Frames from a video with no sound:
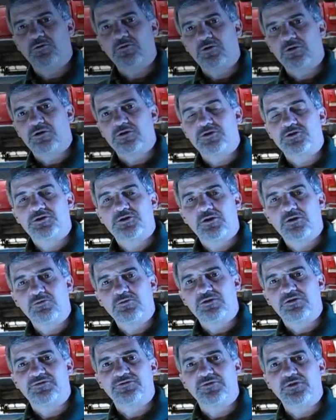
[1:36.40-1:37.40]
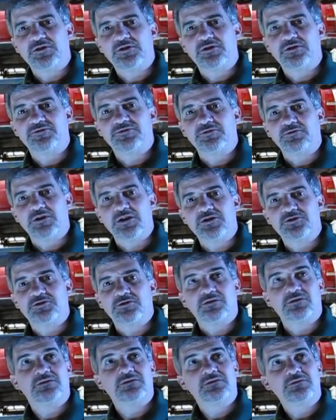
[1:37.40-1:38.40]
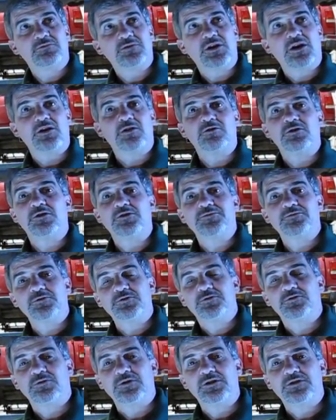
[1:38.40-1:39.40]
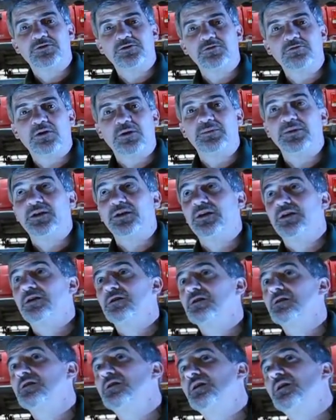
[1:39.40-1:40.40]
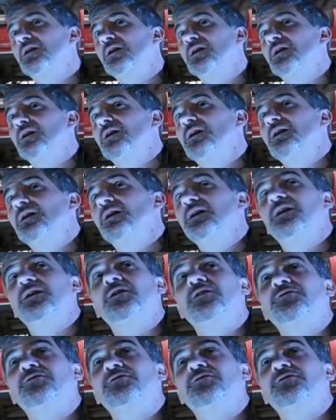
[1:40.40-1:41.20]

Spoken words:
we're going to start with the front differential. We got our L322 up in the air, and then